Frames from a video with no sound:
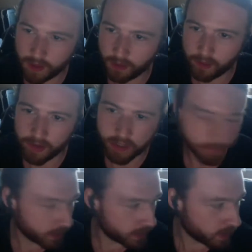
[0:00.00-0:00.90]
jump on
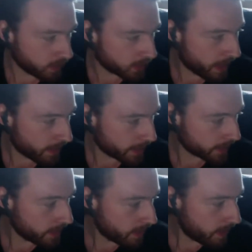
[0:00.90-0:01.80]
and talk about it.
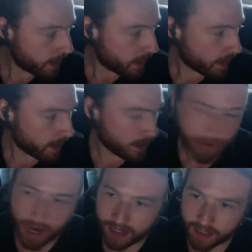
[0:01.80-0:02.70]
And
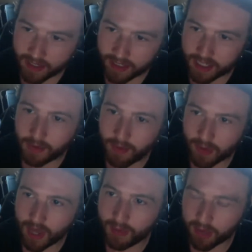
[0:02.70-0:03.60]
it's continuing with
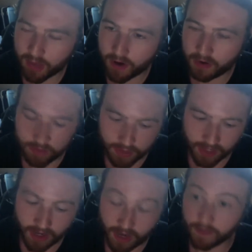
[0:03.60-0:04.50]
Game of Thrones.
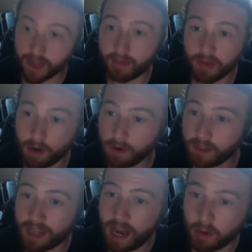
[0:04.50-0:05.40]
Game of Thrones is
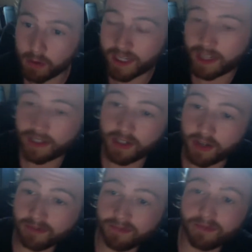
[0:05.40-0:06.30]
now all said and done,
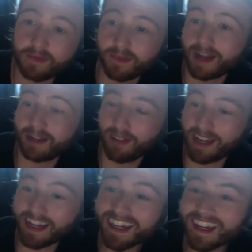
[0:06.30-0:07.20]
thankfully.
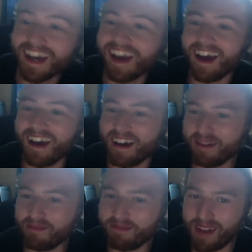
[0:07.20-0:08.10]

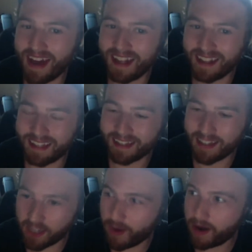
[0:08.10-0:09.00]
And it did go
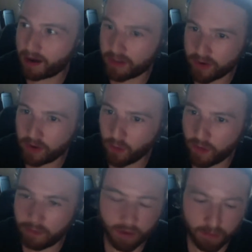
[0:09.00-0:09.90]
out on a real
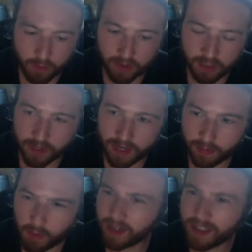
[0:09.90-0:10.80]
whimper, but we're still here. We
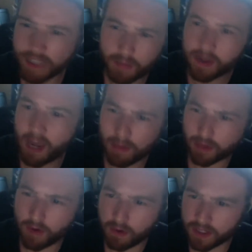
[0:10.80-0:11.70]
wanted to keep it Game of
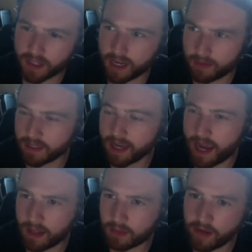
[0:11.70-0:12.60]
Thrones themed,
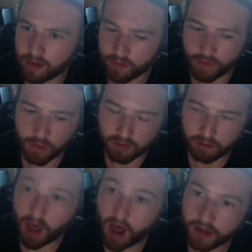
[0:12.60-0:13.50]
and we are reviewing
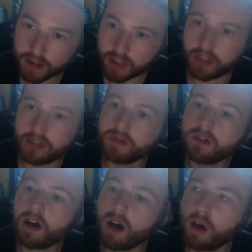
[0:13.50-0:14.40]
part 2
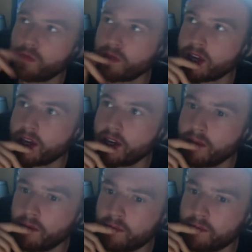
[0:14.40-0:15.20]
of the